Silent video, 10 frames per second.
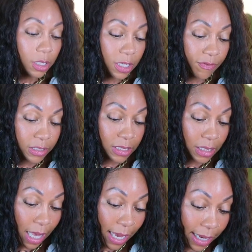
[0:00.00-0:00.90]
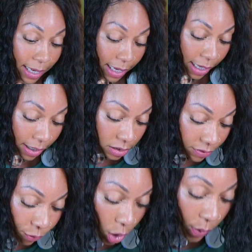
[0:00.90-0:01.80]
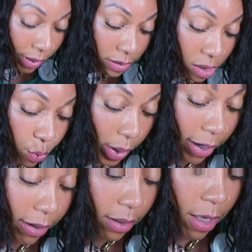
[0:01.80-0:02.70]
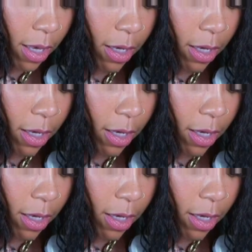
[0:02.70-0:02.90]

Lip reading: gonna give a slight hinge forward to where